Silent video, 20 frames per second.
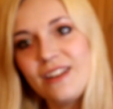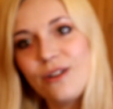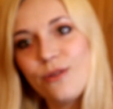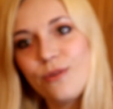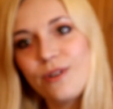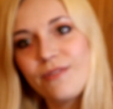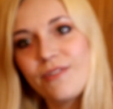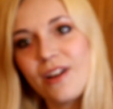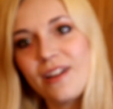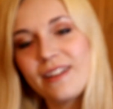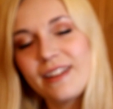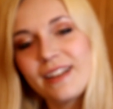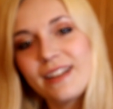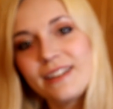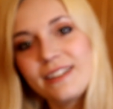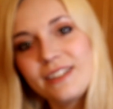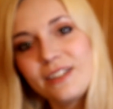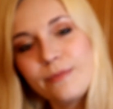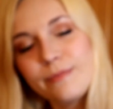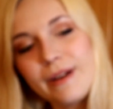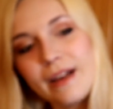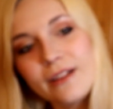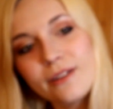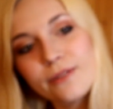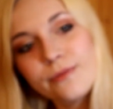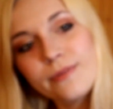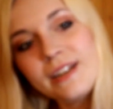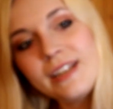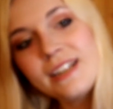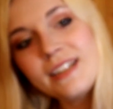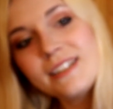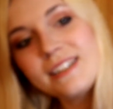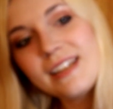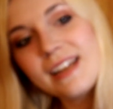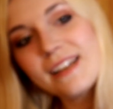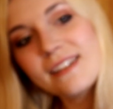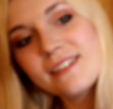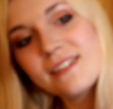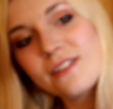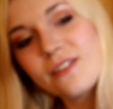Here we've got like a little ballerina
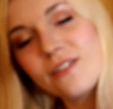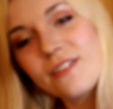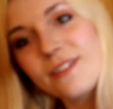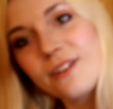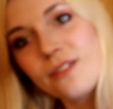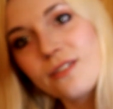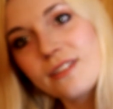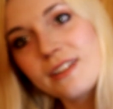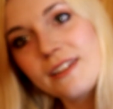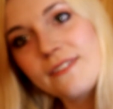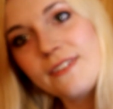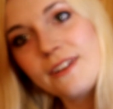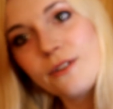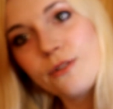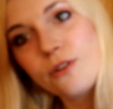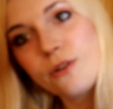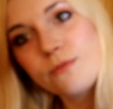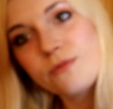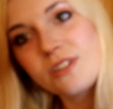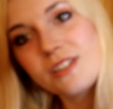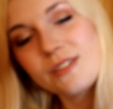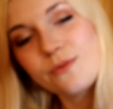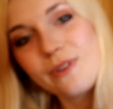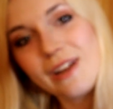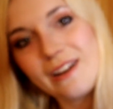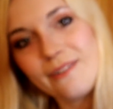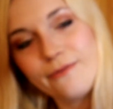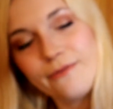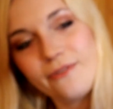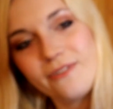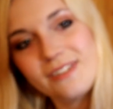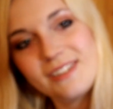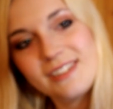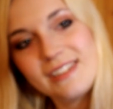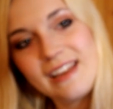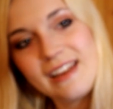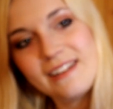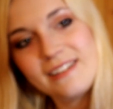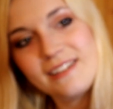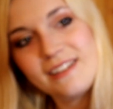dancer in her living room. She's waiting for
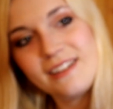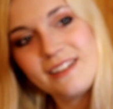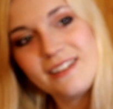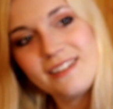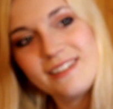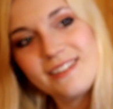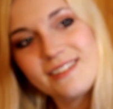Santa.